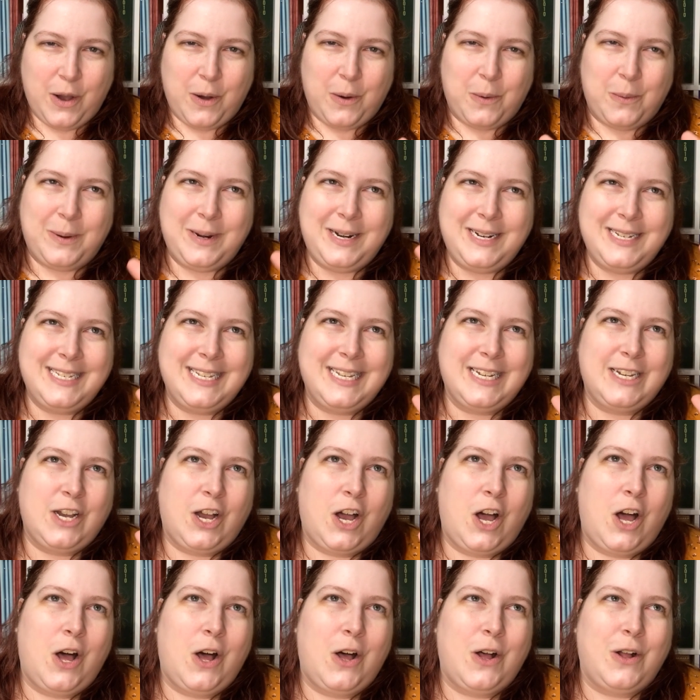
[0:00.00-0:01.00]
What is it
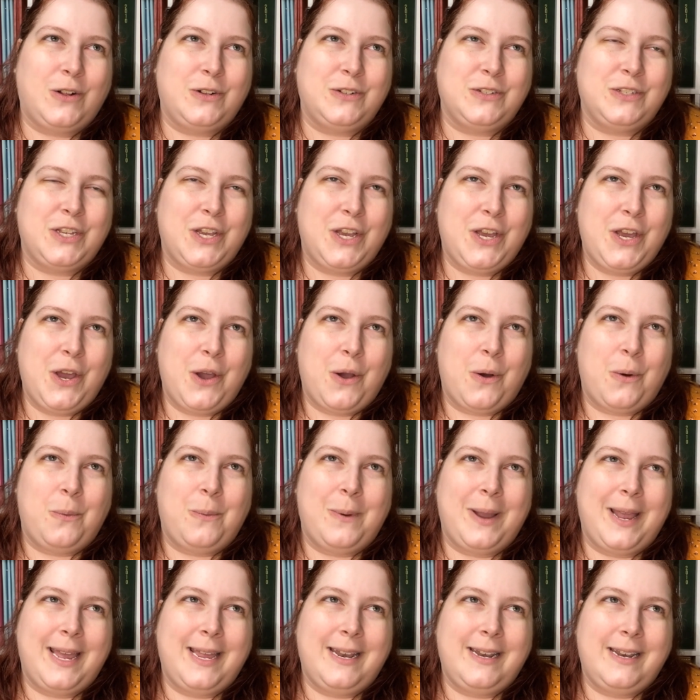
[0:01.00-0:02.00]
called
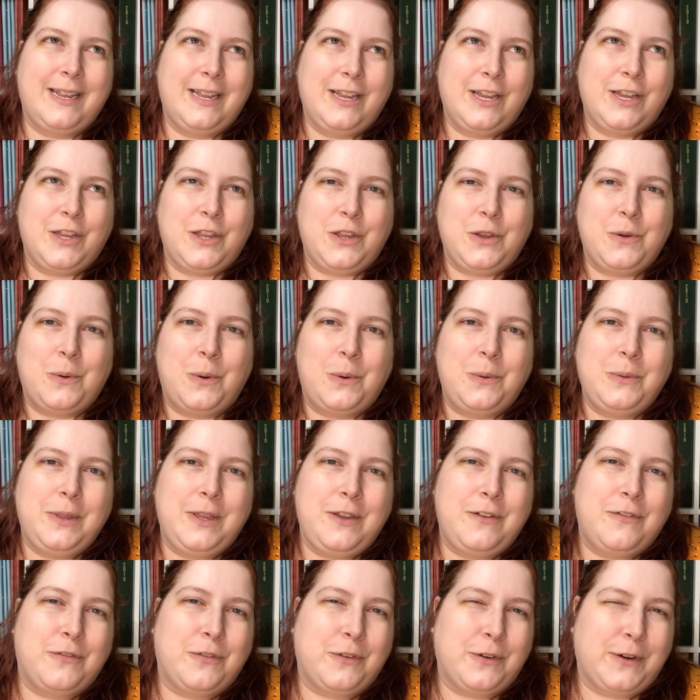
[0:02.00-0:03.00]
when you
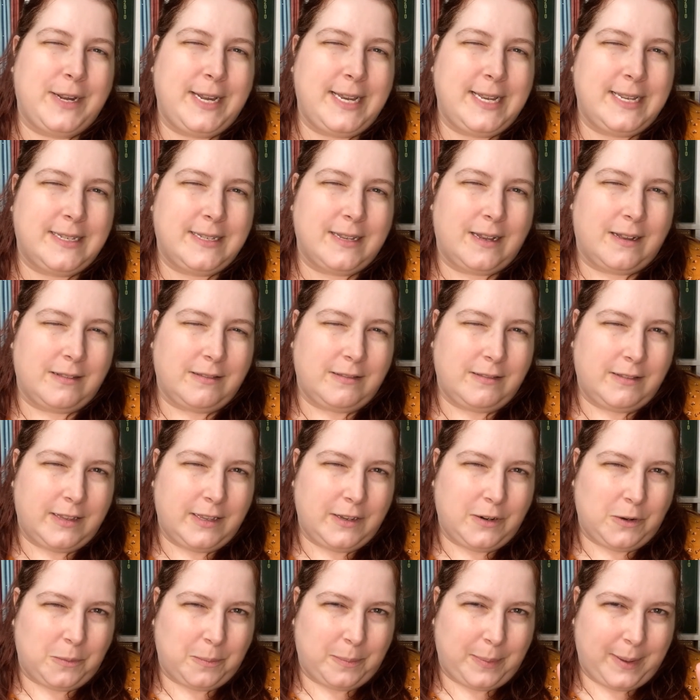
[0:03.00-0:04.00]
only freeze a
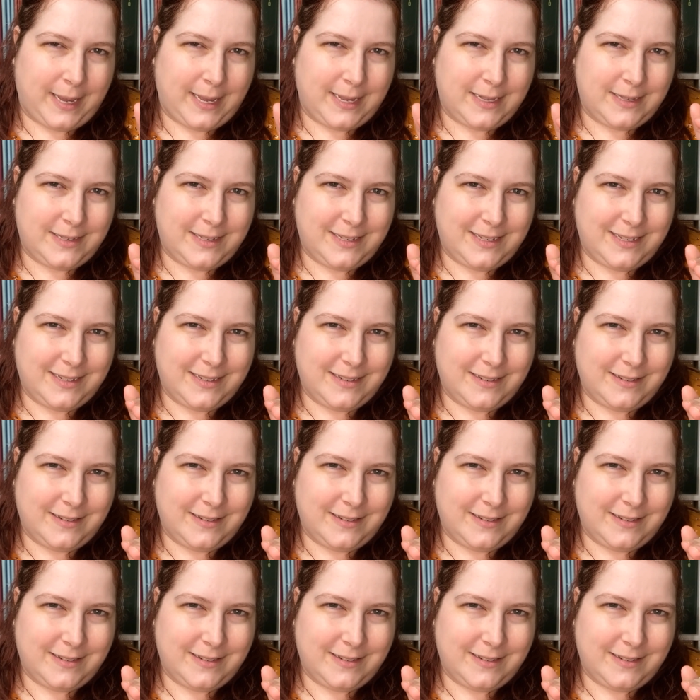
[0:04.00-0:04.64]
little bit?